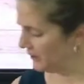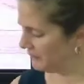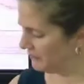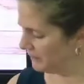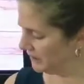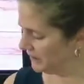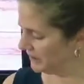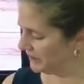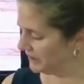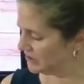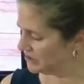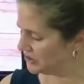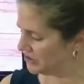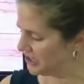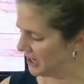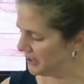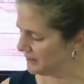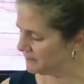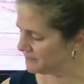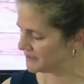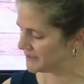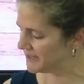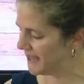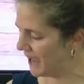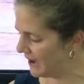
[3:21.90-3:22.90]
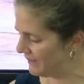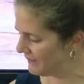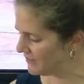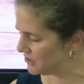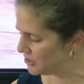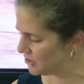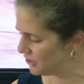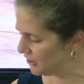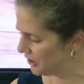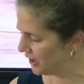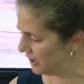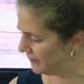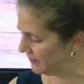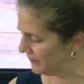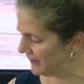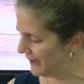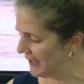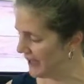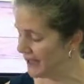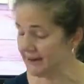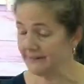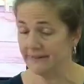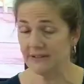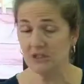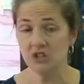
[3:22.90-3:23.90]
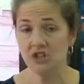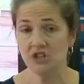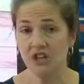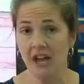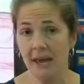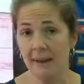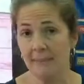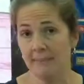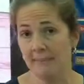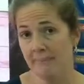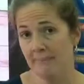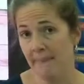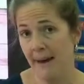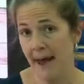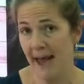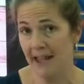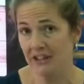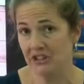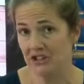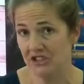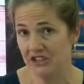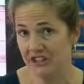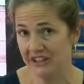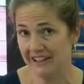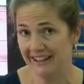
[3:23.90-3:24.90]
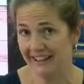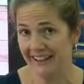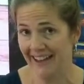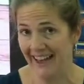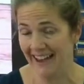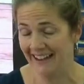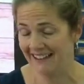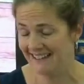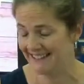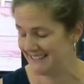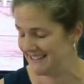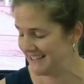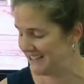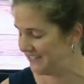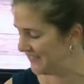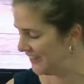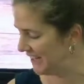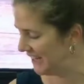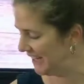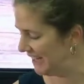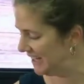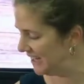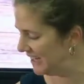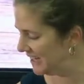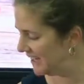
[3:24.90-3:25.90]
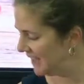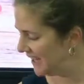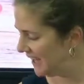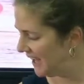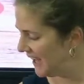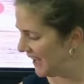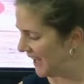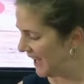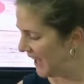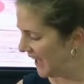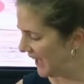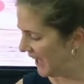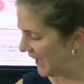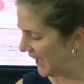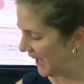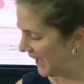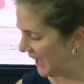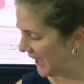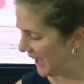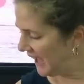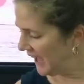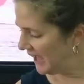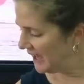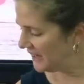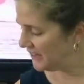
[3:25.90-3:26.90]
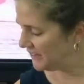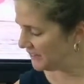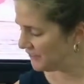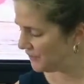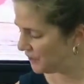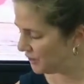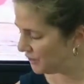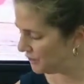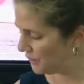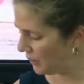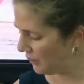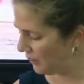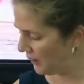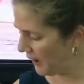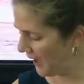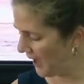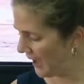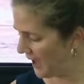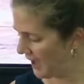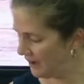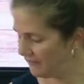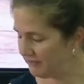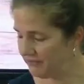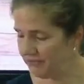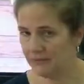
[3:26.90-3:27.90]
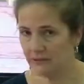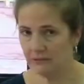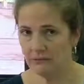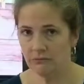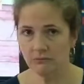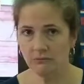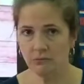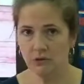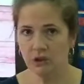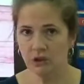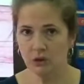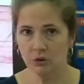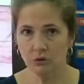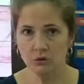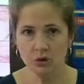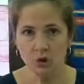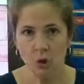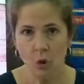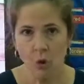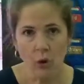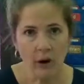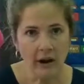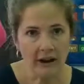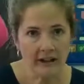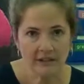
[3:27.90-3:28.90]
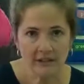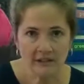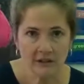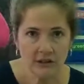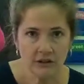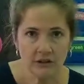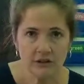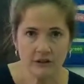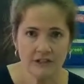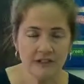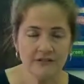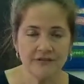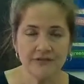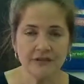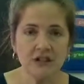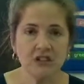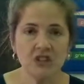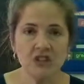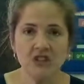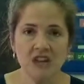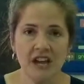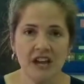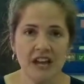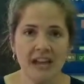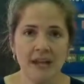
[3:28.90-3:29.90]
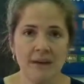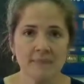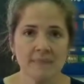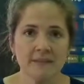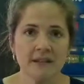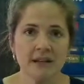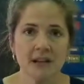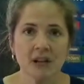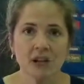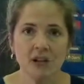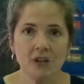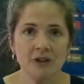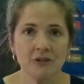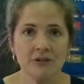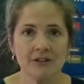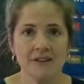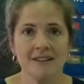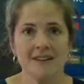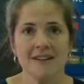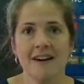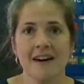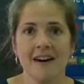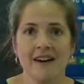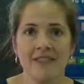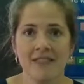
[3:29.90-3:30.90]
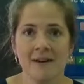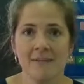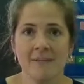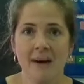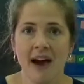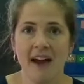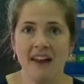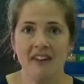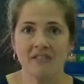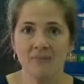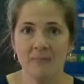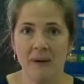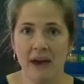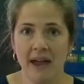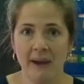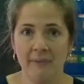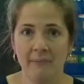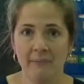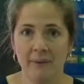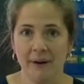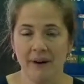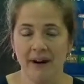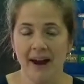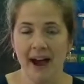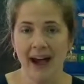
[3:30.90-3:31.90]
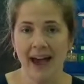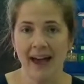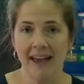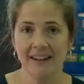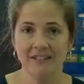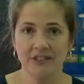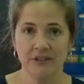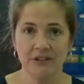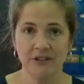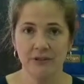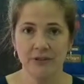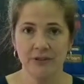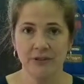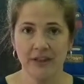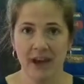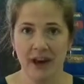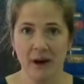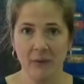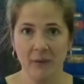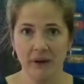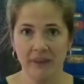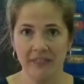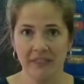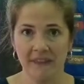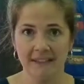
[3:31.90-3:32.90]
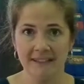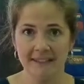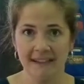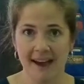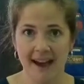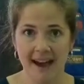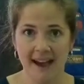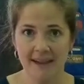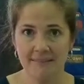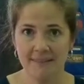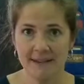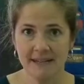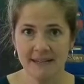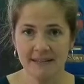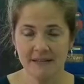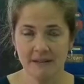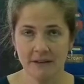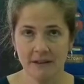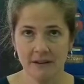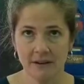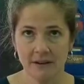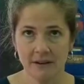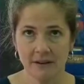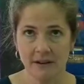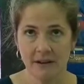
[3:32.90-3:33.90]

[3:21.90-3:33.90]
not really a shape scavenger hunt, but kind of a shape matching activity. And if you don't have little toys that are different shapes, you can cut them out of paper. I had to do that with a diamond